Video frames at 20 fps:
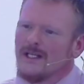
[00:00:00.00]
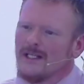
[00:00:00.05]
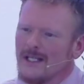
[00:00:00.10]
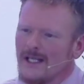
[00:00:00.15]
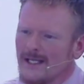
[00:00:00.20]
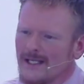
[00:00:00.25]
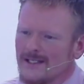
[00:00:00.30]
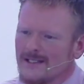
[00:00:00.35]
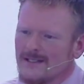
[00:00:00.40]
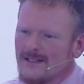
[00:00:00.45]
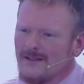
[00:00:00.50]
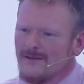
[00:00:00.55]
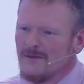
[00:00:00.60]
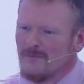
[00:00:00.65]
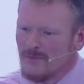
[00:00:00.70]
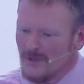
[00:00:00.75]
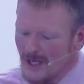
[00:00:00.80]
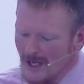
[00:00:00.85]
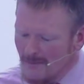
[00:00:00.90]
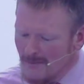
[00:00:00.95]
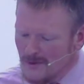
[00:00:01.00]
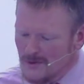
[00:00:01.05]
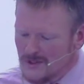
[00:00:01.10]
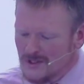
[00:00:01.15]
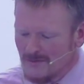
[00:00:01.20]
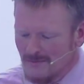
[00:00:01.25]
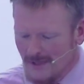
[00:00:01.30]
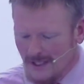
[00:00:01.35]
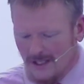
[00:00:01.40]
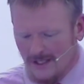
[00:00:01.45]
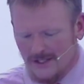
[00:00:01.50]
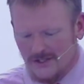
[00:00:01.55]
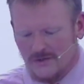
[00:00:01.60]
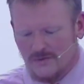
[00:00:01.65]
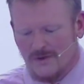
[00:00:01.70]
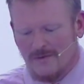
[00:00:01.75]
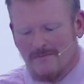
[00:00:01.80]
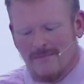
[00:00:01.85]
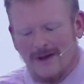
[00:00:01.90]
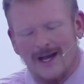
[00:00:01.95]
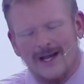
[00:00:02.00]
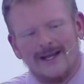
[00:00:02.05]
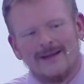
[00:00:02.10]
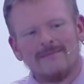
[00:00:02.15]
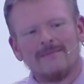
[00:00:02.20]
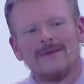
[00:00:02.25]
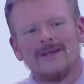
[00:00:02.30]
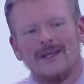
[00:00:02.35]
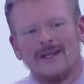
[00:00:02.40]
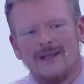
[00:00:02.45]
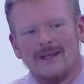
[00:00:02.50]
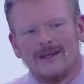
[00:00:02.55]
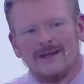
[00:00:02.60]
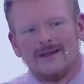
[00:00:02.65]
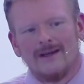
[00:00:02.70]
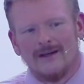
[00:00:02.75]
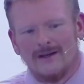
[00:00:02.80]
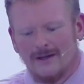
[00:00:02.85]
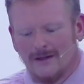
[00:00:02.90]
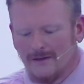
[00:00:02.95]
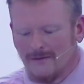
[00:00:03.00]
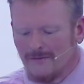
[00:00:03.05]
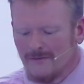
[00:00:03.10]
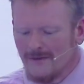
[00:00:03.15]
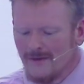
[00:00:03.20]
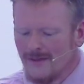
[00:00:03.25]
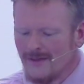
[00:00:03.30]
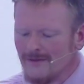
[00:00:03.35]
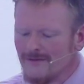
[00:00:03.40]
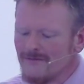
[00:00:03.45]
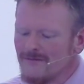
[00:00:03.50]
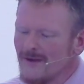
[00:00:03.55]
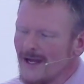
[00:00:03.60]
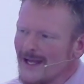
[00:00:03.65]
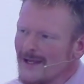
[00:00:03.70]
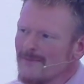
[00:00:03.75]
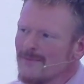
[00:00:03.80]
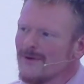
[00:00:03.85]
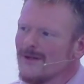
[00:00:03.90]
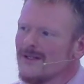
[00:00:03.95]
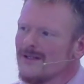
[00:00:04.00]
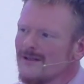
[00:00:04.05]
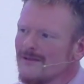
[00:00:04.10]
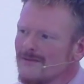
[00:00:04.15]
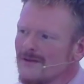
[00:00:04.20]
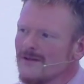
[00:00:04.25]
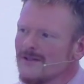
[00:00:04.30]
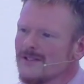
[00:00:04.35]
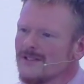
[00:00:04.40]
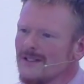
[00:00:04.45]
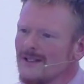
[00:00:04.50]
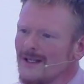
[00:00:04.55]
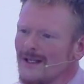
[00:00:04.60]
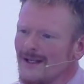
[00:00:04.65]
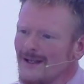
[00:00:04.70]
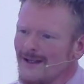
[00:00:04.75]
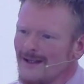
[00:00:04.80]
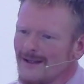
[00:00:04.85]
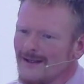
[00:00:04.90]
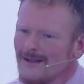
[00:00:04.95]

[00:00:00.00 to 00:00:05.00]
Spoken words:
legacy of the Brahmo Samaj remind me of the vibrant diversity